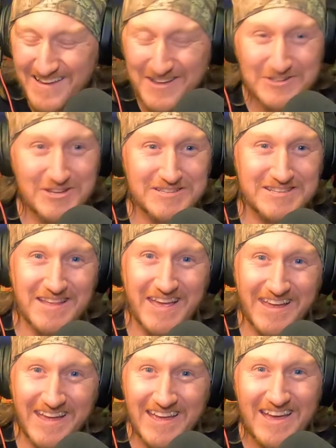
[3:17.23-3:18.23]
Just
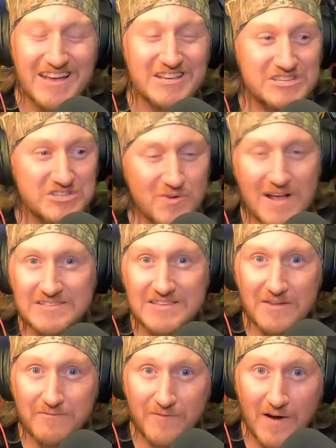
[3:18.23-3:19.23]
stressing
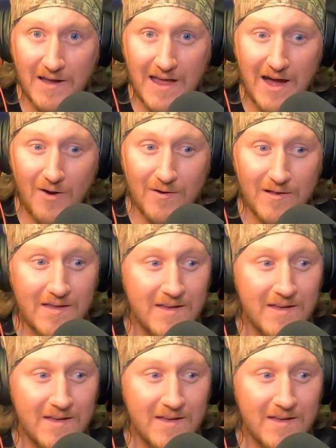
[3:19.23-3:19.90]
the fuck out.